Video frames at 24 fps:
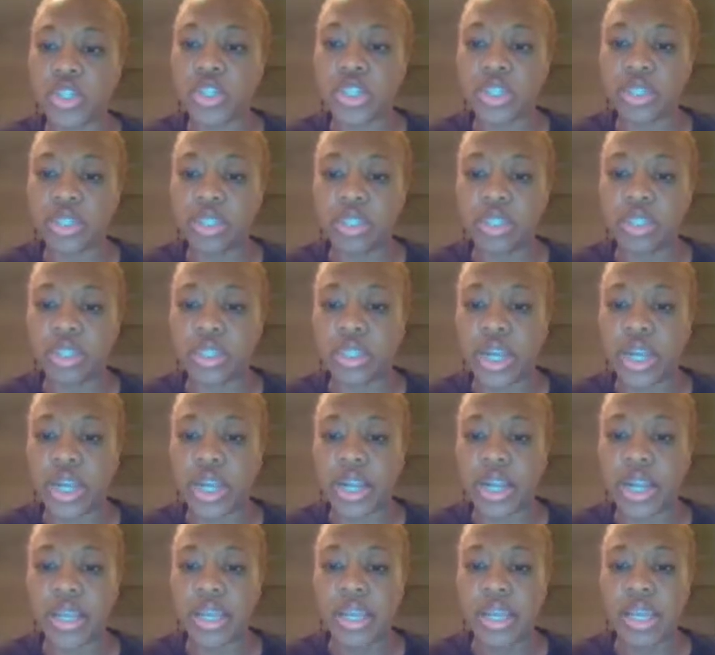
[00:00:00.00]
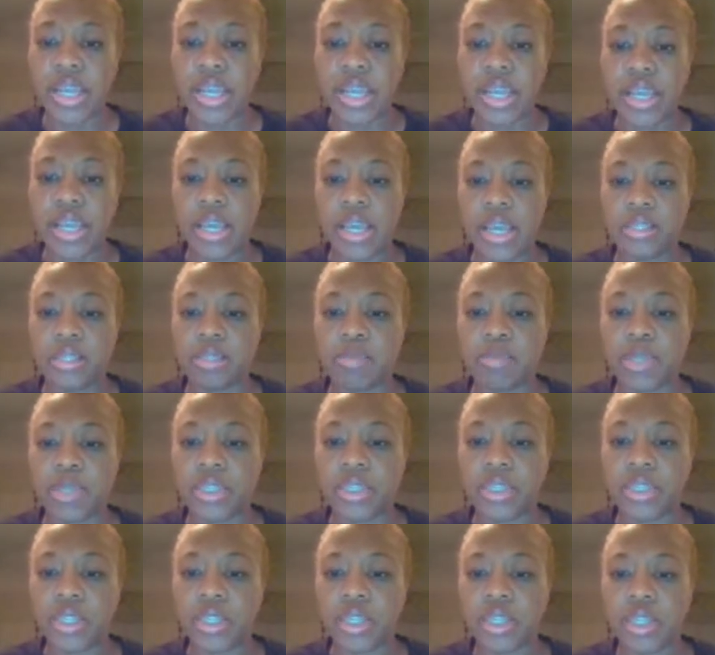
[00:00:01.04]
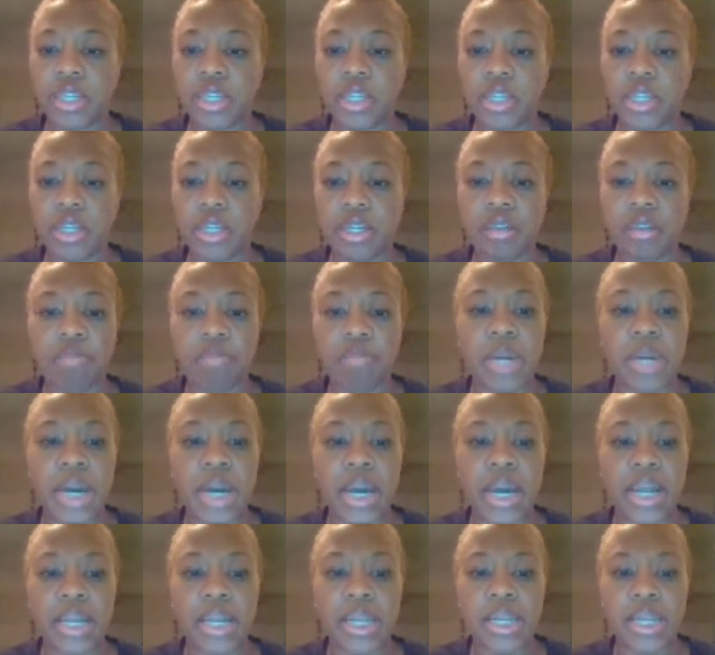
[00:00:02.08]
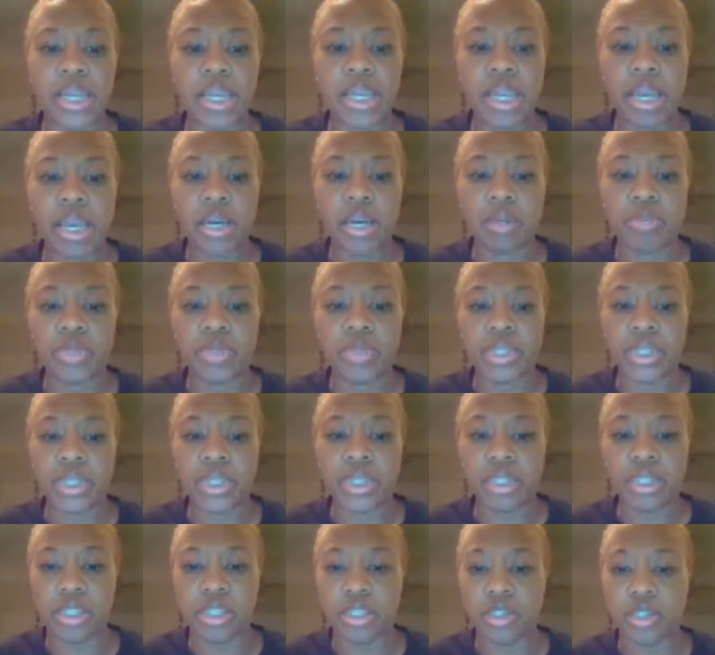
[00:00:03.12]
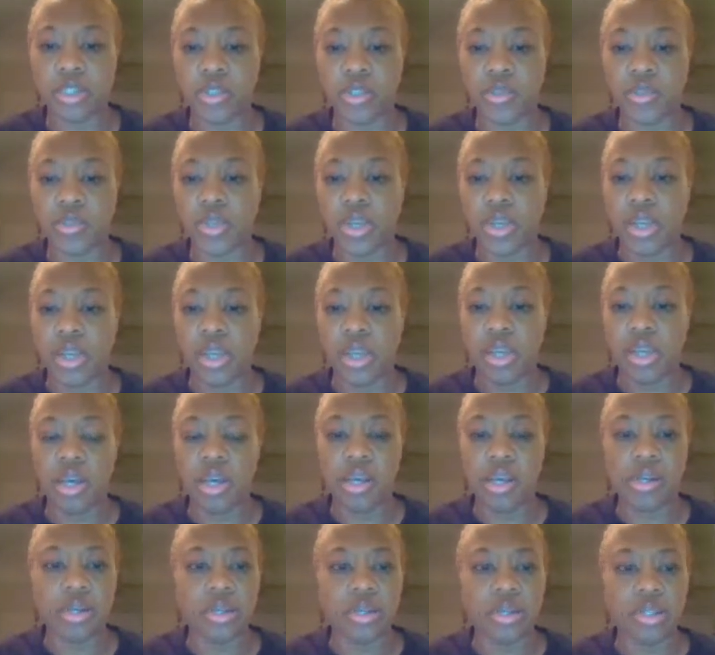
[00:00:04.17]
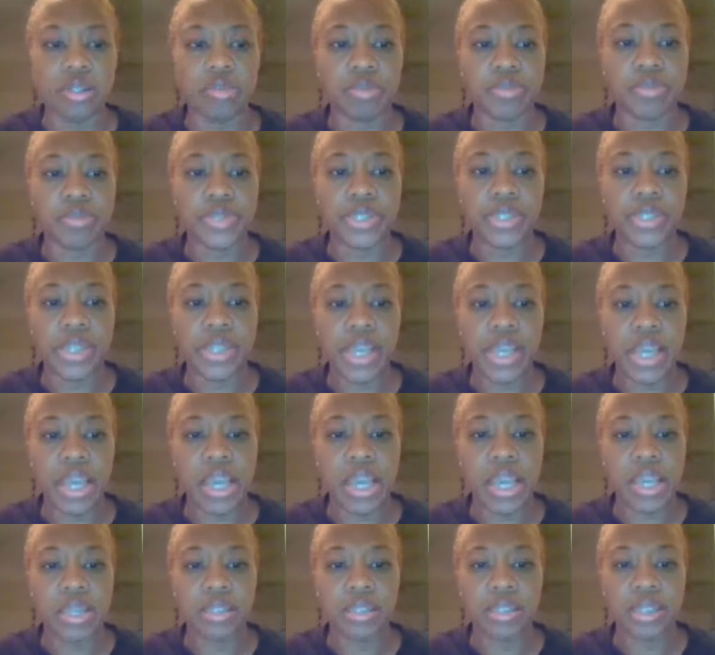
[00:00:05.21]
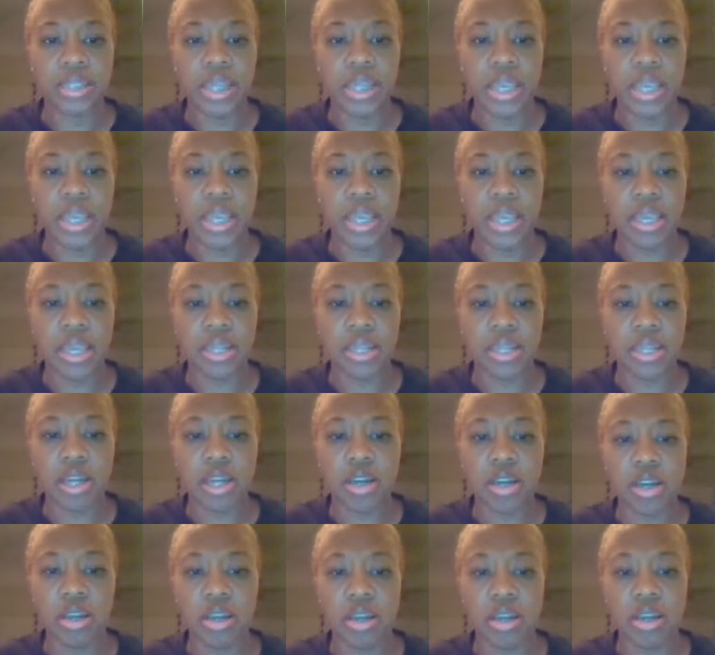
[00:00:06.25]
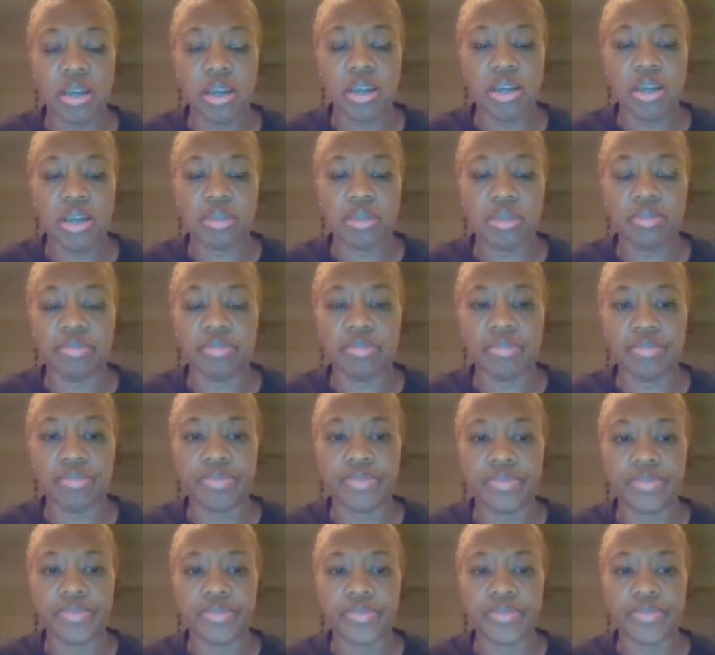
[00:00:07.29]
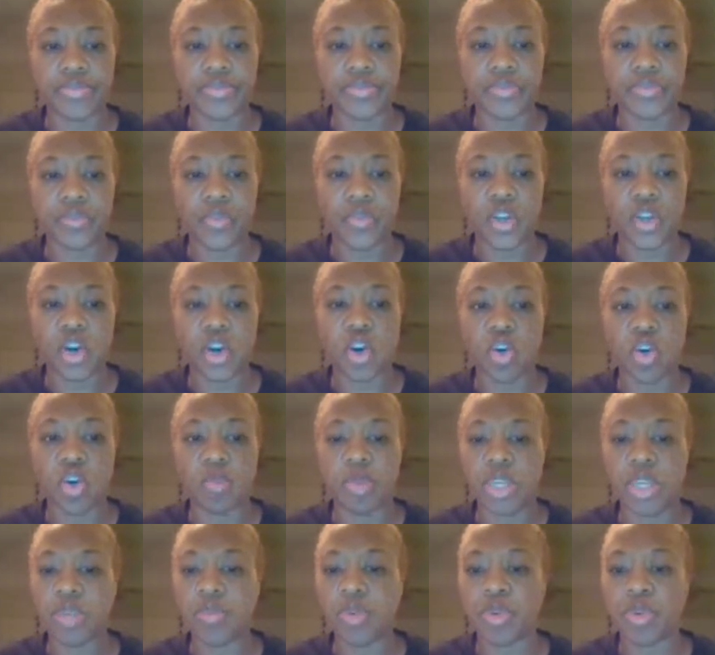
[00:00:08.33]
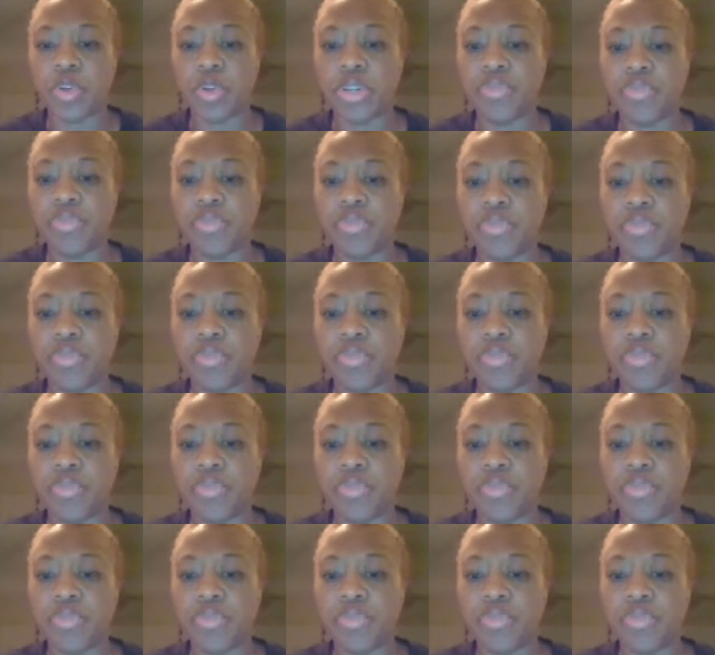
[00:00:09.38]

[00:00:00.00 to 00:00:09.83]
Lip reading: distances, sorry. Its muscular body helps it to stand and hold people if